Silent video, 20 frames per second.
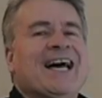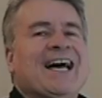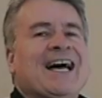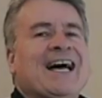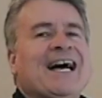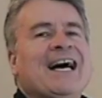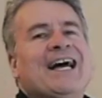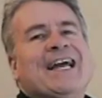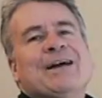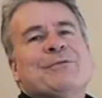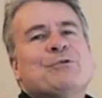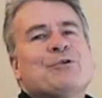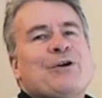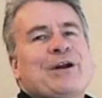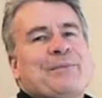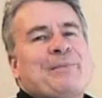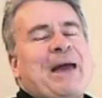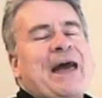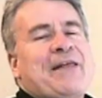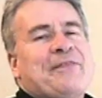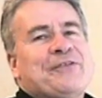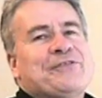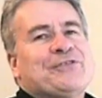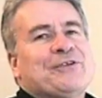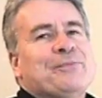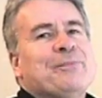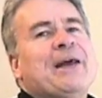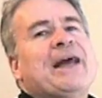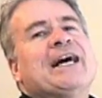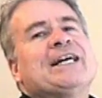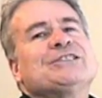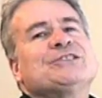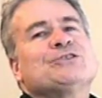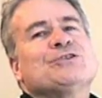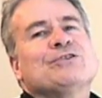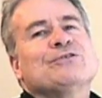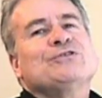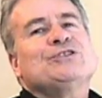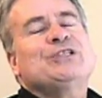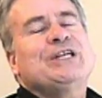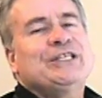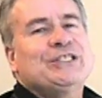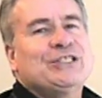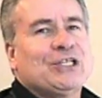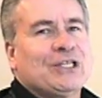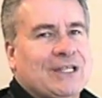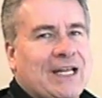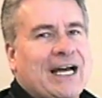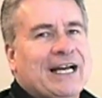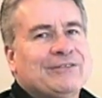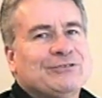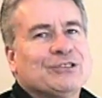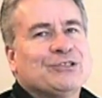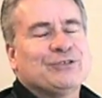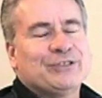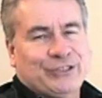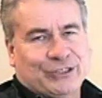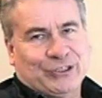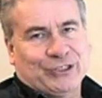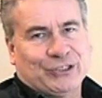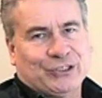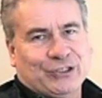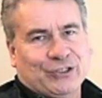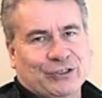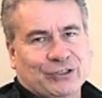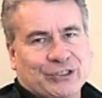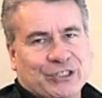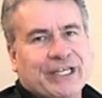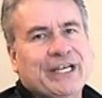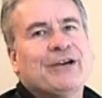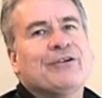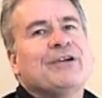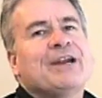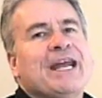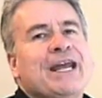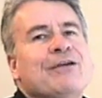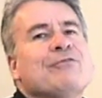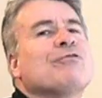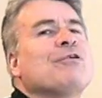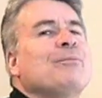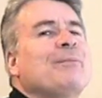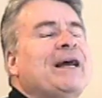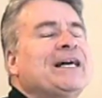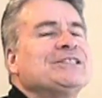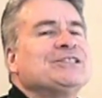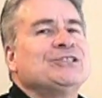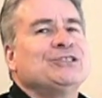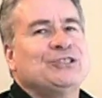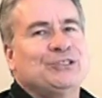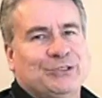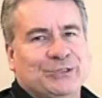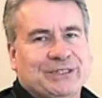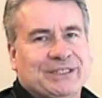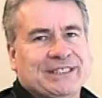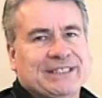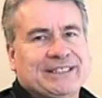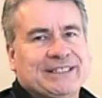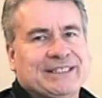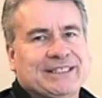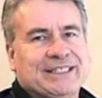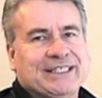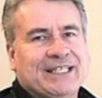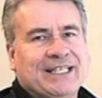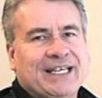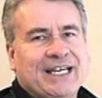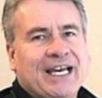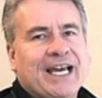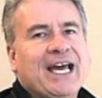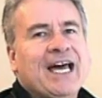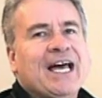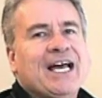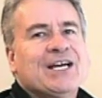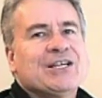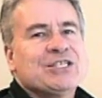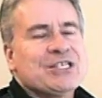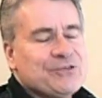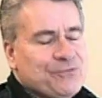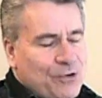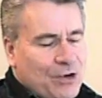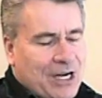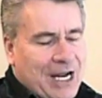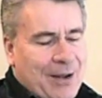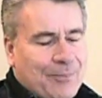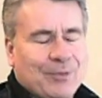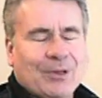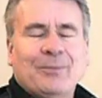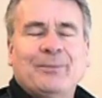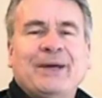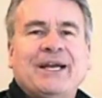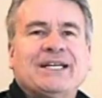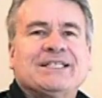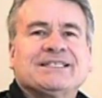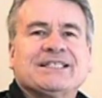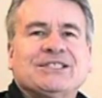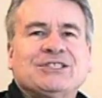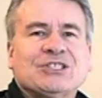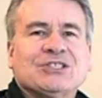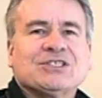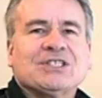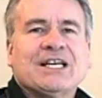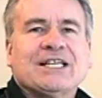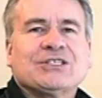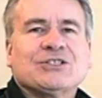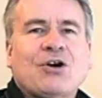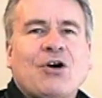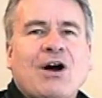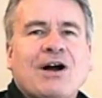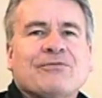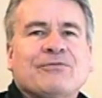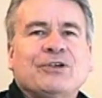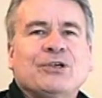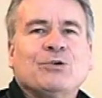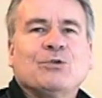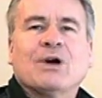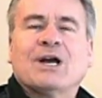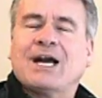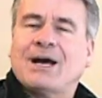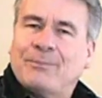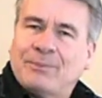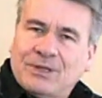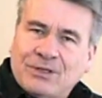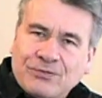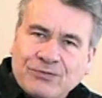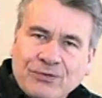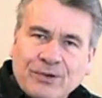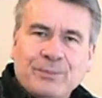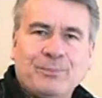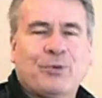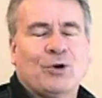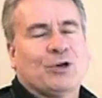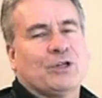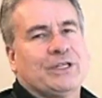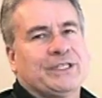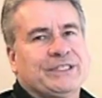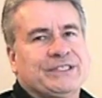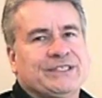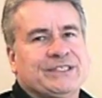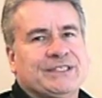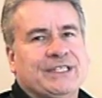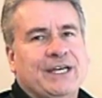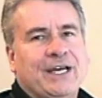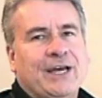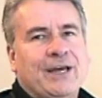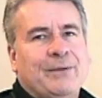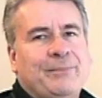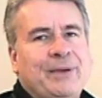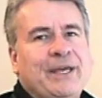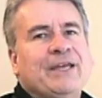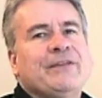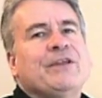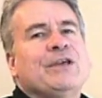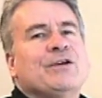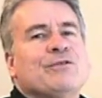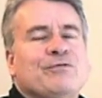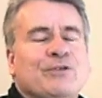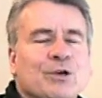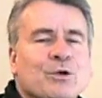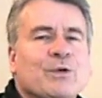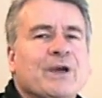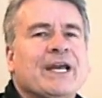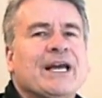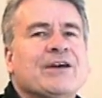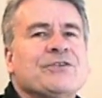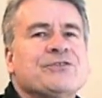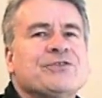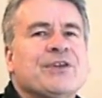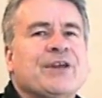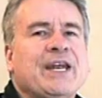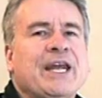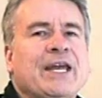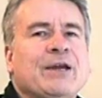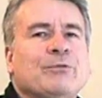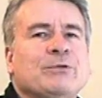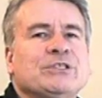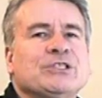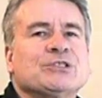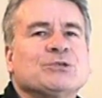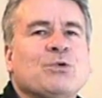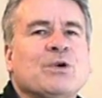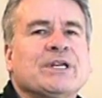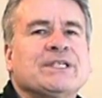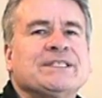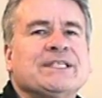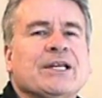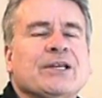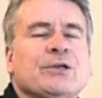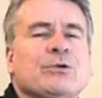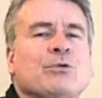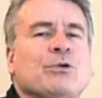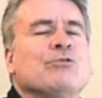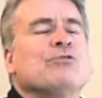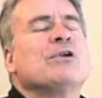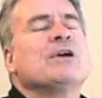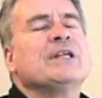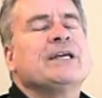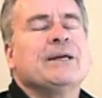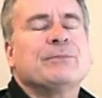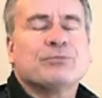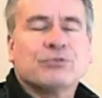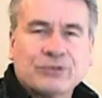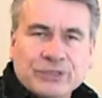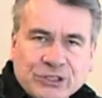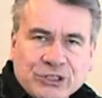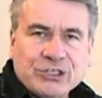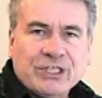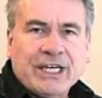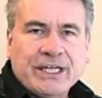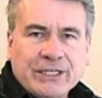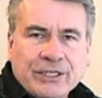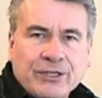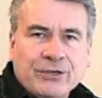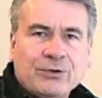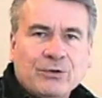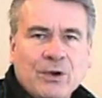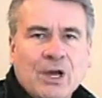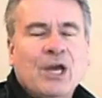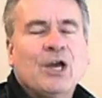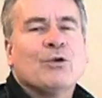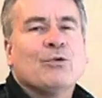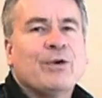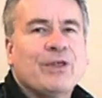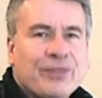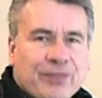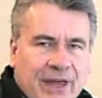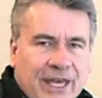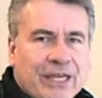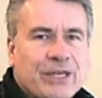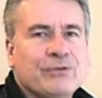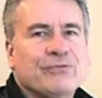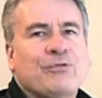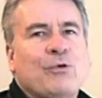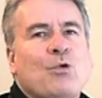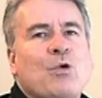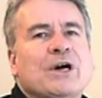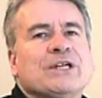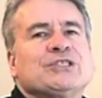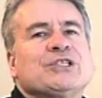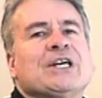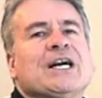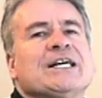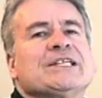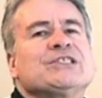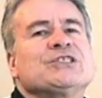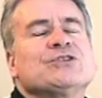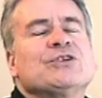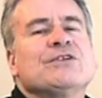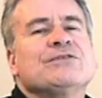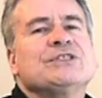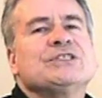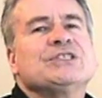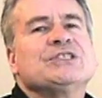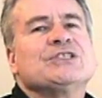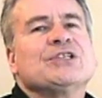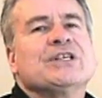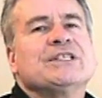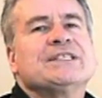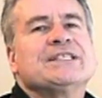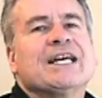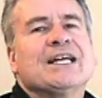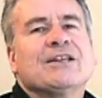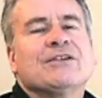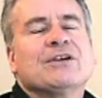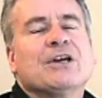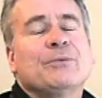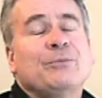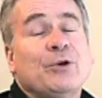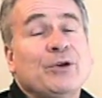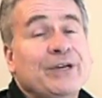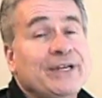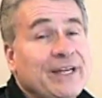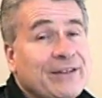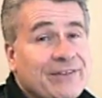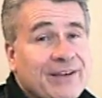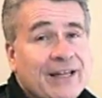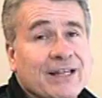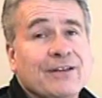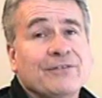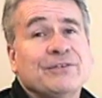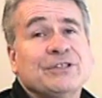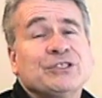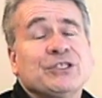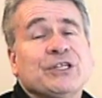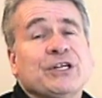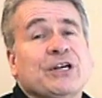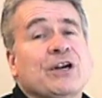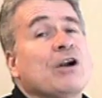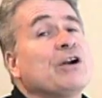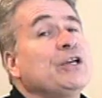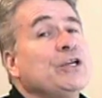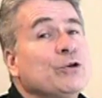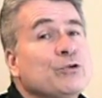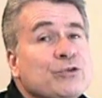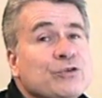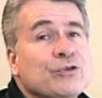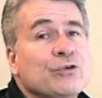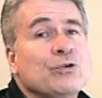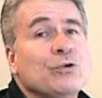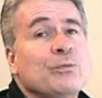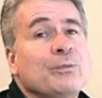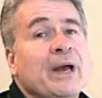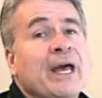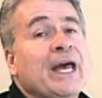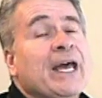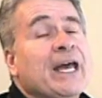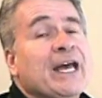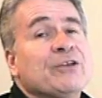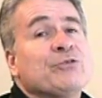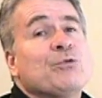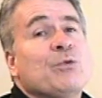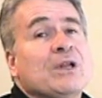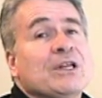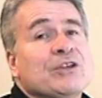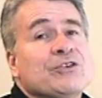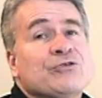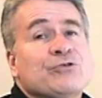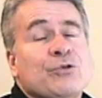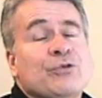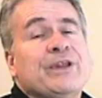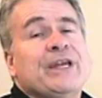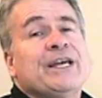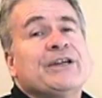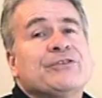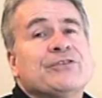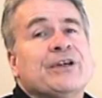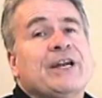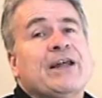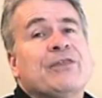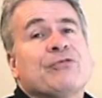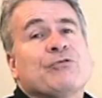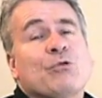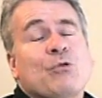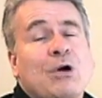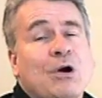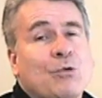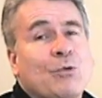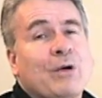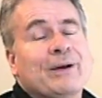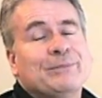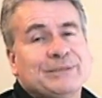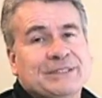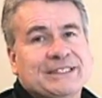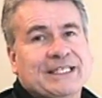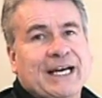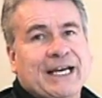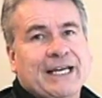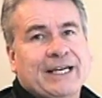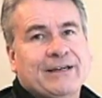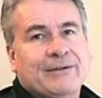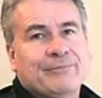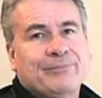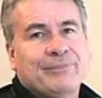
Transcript: Hi, I'm Craig Matheson, pastor of Changing Lives Christian Church here in Haverhill, Massachusetts. Just for a couple of minutes, I'd just like to offer you a couple of free booklets. Being that you're viewing us today, we just want to tell you we really appreciate you. We thank you for watching our services on tele community television and on YouTube, as well as through the internet through our website.